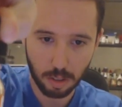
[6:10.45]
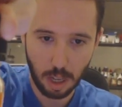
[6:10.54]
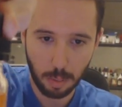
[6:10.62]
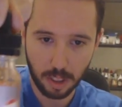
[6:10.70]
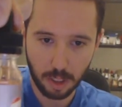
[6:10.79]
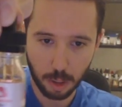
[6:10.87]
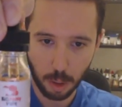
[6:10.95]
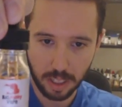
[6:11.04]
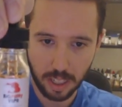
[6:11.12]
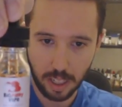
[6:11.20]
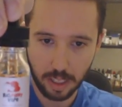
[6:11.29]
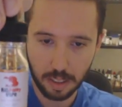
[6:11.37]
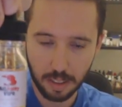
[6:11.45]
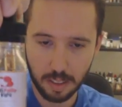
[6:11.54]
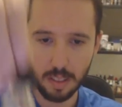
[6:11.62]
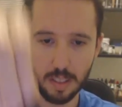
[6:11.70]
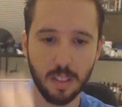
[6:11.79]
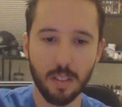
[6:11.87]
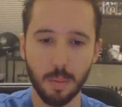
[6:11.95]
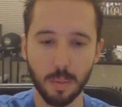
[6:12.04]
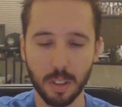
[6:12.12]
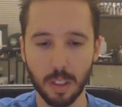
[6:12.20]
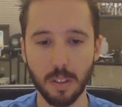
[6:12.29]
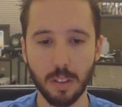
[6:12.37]
It's a strawberry shortcake. So
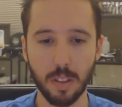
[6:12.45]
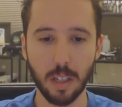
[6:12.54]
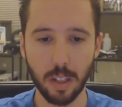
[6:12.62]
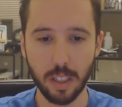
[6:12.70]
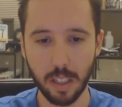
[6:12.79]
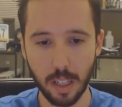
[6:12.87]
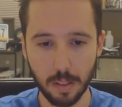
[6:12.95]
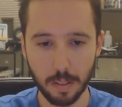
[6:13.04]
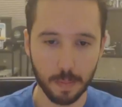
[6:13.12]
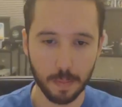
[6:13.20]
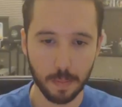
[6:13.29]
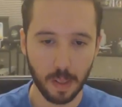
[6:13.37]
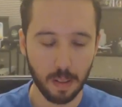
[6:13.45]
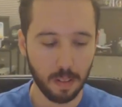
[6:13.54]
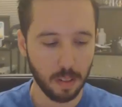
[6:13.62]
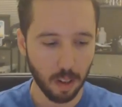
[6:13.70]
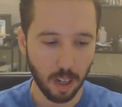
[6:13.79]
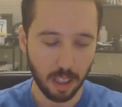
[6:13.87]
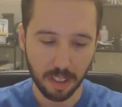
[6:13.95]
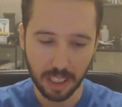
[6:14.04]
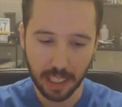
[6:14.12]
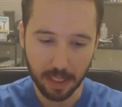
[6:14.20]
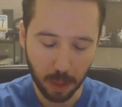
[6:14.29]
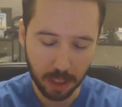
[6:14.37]
I'm just going to do that right now. All right, so I
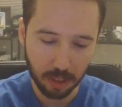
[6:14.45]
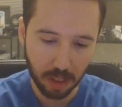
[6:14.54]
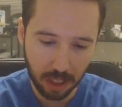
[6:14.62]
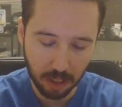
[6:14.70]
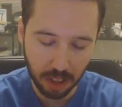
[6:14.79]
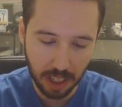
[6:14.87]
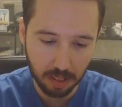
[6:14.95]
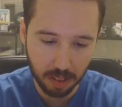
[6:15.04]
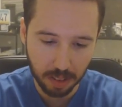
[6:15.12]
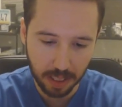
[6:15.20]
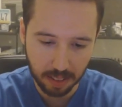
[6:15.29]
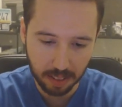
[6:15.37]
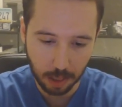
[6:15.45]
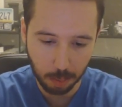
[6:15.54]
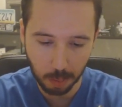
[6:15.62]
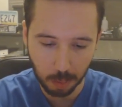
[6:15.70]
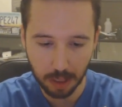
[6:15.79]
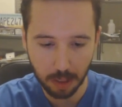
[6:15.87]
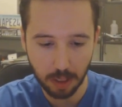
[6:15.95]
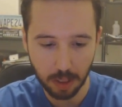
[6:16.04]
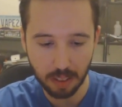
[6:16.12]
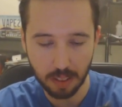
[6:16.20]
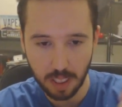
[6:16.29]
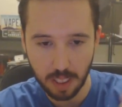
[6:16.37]
got the wicks changed out. So next up, I'm going to do
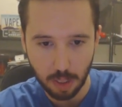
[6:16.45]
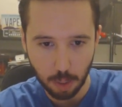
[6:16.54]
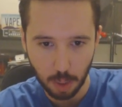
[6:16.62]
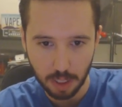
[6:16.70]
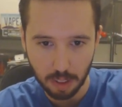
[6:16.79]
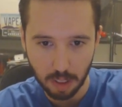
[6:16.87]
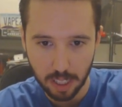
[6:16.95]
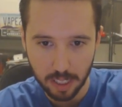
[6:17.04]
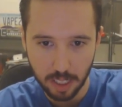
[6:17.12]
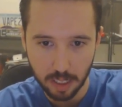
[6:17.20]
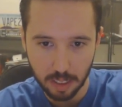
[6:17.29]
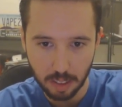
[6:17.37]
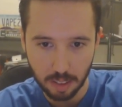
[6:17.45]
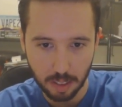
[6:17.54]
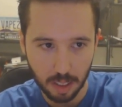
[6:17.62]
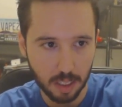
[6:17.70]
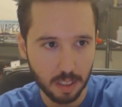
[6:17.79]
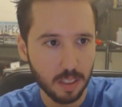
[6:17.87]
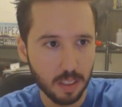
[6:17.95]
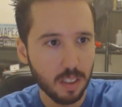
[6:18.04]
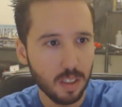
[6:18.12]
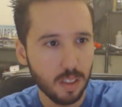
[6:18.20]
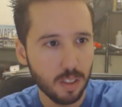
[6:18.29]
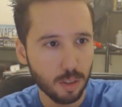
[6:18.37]
this T-Swizzle on here. This is a
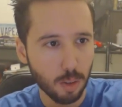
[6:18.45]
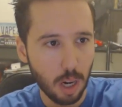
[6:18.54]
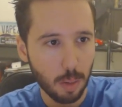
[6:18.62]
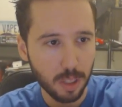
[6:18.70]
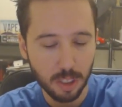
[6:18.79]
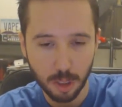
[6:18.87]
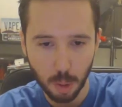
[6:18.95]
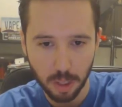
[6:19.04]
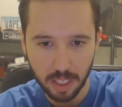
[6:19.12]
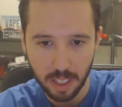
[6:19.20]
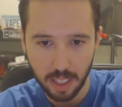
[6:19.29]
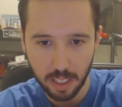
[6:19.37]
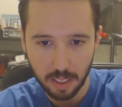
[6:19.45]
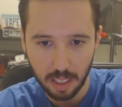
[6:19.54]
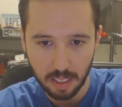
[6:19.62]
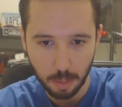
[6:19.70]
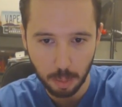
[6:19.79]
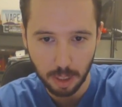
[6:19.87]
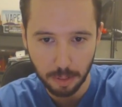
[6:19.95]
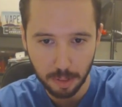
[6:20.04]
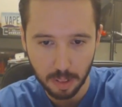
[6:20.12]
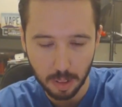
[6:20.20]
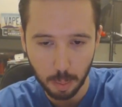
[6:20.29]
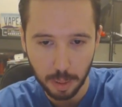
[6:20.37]
strawberry shortcake. Has a
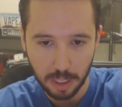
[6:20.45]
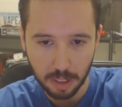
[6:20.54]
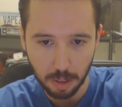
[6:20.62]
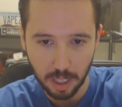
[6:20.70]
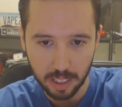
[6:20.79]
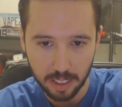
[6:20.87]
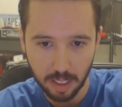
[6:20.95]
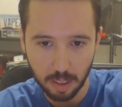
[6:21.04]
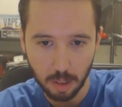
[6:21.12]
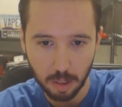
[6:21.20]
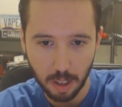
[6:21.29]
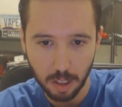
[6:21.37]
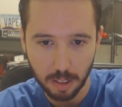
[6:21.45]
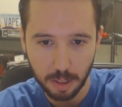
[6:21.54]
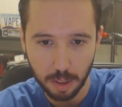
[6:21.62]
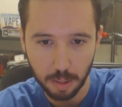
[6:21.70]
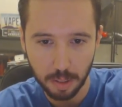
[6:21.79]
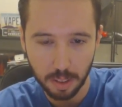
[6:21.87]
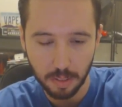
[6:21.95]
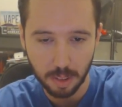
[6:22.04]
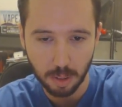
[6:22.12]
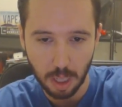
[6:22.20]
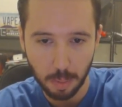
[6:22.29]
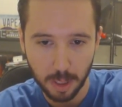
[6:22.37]
beautiful little picture right there, a little cartoon of a
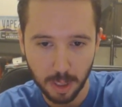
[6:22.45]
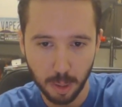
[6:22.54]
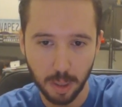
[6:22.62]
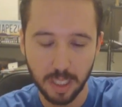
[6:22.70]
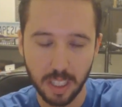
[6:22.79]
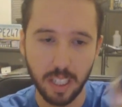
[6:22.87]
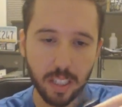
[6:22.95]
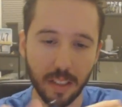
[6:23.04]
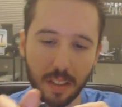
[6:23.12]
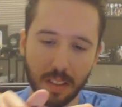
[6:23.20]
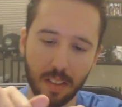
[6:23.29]
strawberry shortcake.